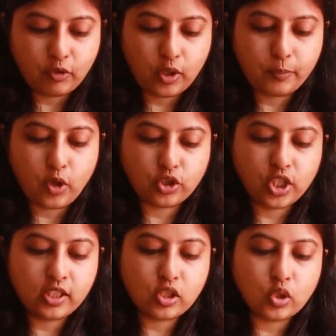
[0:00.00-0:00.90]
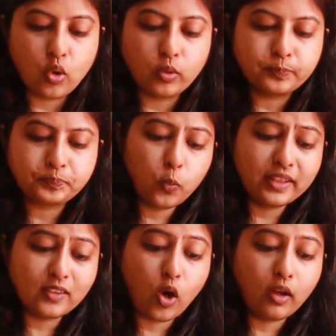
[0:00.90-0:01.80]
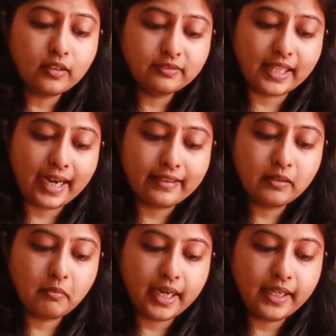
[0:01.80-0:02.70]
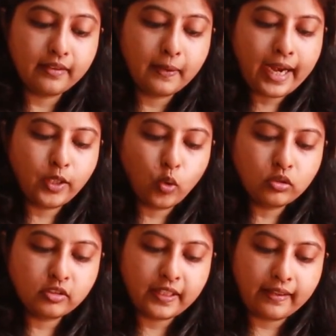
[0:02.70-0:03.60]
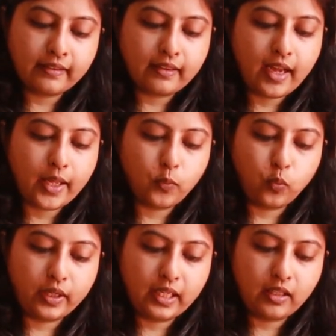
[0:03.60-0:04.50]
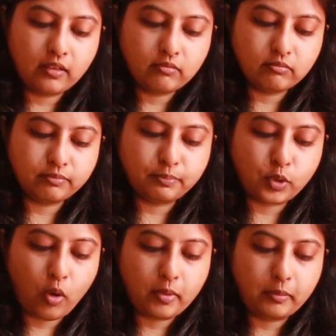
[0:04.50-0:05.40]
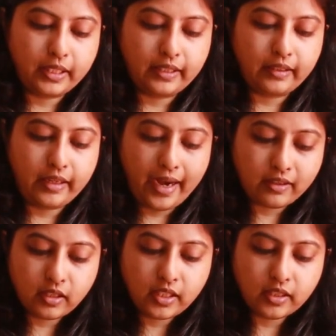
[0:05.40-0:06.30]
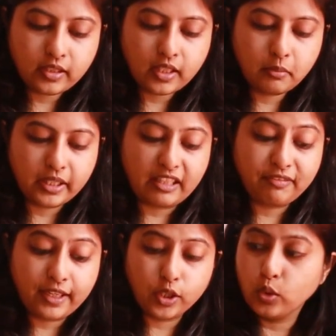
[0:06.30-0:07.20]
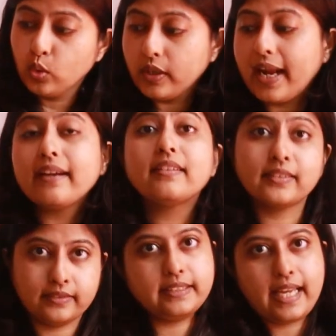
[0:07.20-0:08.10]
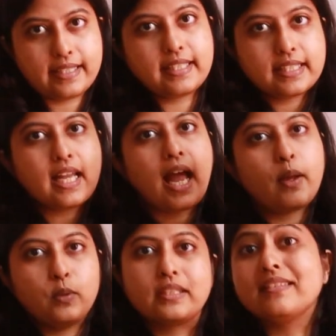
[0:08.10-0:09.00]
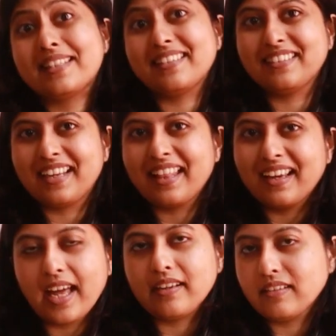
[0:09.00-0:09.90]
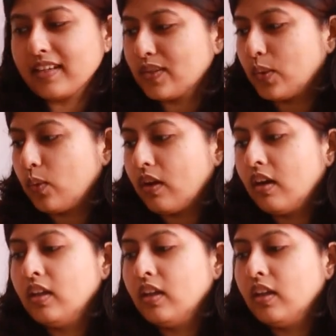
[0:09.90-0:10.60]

for a project. So with all of that in mind, I don't think I will probably get anything. But if I do get, yes, I will consider that as a goal.